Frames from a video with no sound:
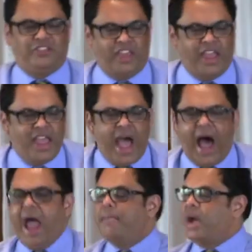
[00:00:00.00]
and say,
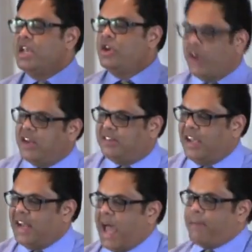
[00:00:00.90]
I'm
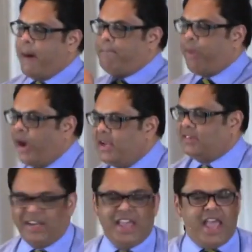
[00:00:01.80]
anointed, I'm
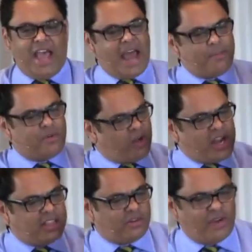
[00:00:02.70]
appointed, and I'm
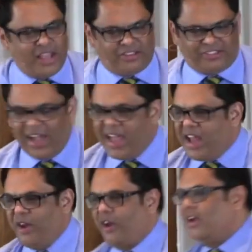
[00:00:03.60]
running the race.
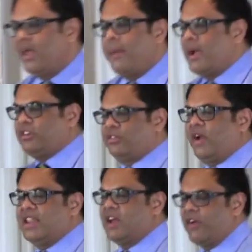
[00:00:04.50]
Not only am I just
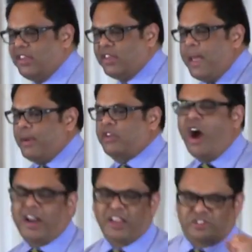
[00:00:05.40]
running the race, but
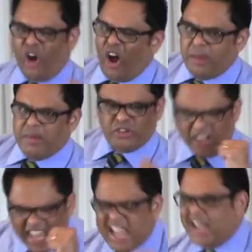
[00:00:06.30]
God has called me to
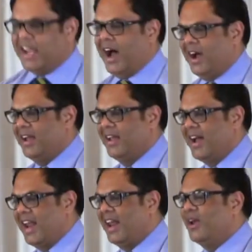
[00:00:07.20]
lead.
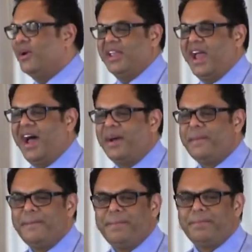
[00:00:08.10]
Hallelujah.
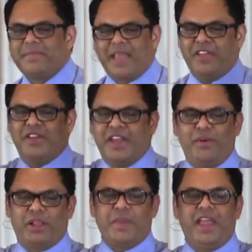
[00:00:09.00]
Are you
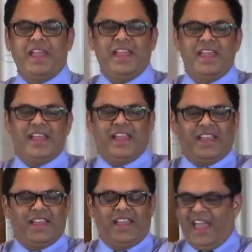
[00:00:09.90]
here with me?
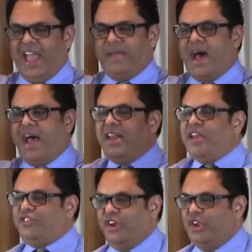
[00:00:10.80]

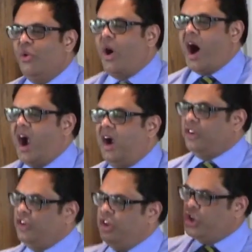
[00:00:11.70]
Amen. So you
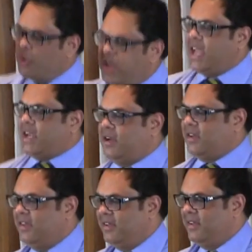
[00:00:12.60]
are unique.
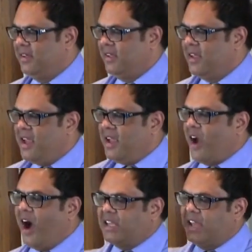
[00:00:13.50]

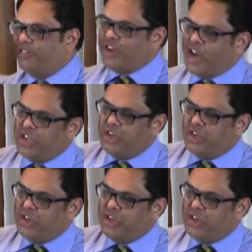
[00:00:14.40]
God gives you a